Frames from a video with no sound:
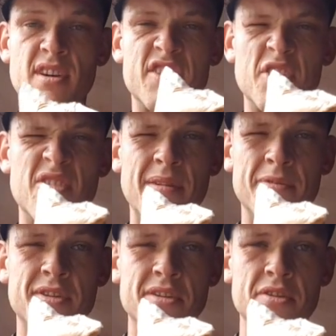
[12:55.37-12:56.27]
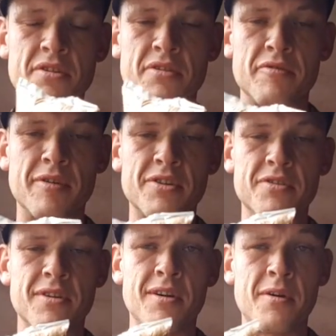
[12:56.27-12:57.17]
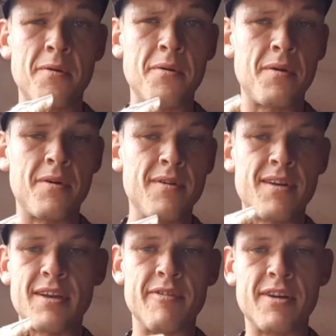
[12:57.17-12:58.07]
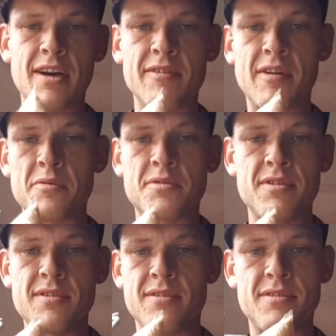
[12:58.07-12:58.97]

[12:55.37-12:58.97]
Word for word: I do grab the scissors just for extra, give it a couple of holes.